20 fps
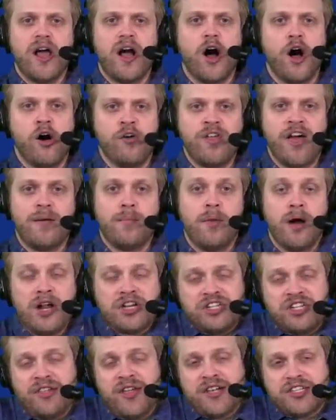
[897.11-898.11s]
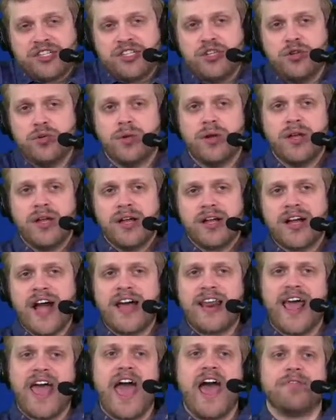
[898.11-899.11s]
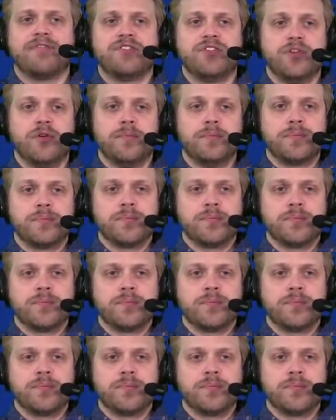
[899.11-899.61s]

all that much unless you kind of have to.